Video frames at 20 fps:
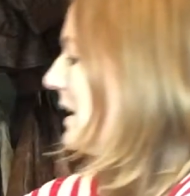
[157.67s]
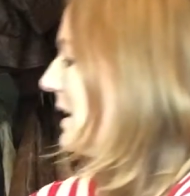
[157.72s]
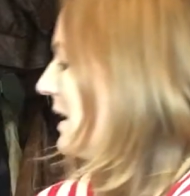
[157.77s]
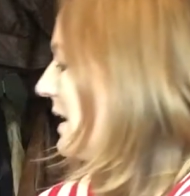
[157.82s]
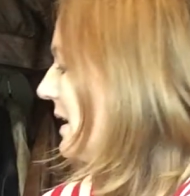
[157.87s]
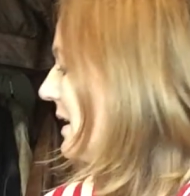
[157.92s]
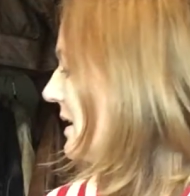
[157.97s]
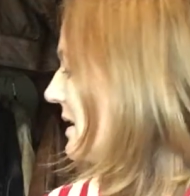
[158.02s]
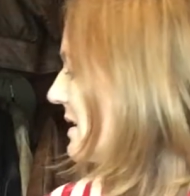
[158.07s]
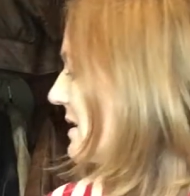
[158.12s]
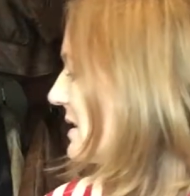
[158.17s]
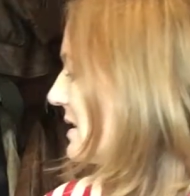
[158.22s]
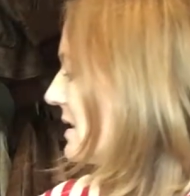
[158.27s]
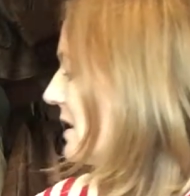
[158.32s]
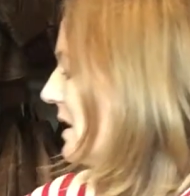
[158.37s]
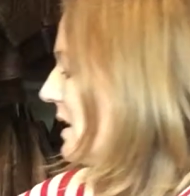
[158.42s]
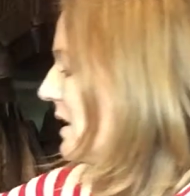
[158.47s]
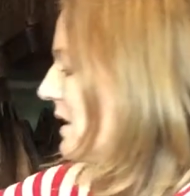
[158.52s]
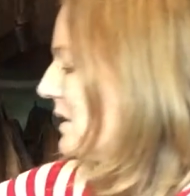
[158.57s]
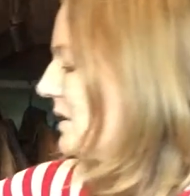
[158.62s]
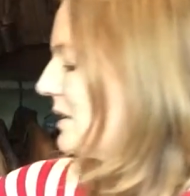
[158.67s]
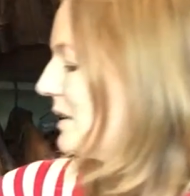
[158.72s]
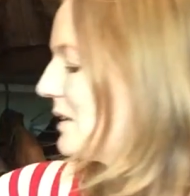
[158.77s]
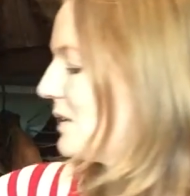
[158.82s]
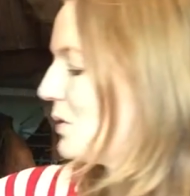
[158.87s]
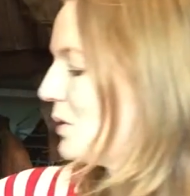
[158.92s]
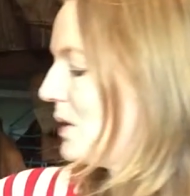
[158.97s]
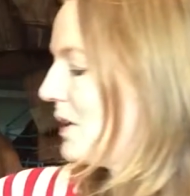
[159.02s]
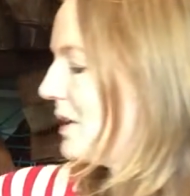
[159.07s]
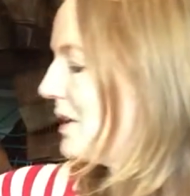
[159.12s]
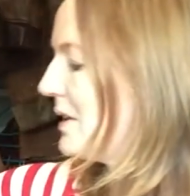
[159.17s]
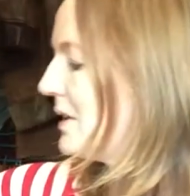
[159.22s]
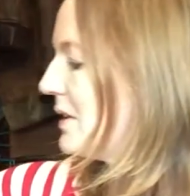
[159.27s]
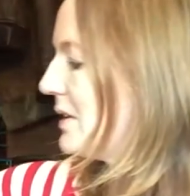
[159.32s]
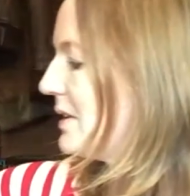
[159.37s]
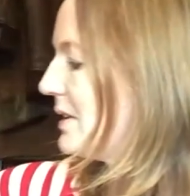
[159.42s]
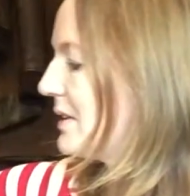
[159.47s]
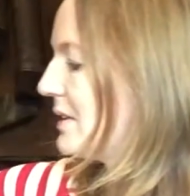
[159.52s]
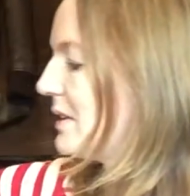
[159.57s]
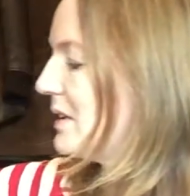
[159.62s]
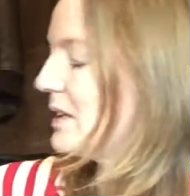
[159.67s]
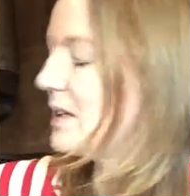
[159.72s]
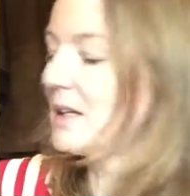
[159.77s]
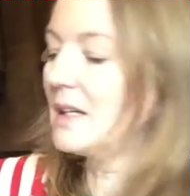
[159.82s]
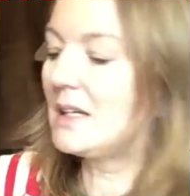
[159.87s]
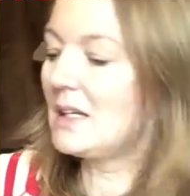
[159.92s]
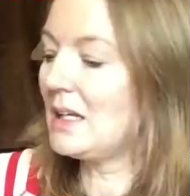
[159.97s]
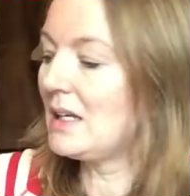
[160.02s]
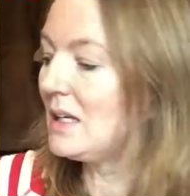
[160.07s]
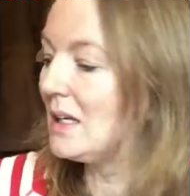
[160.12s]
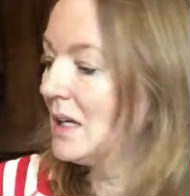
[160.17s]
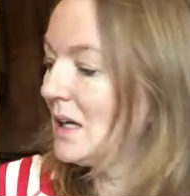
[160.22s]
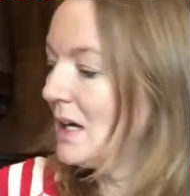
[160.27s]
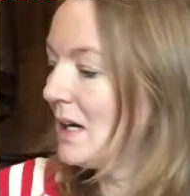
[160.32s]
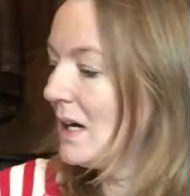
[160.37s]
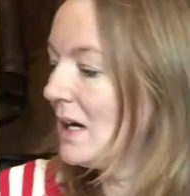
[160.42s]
in it because it's quite a nice lining.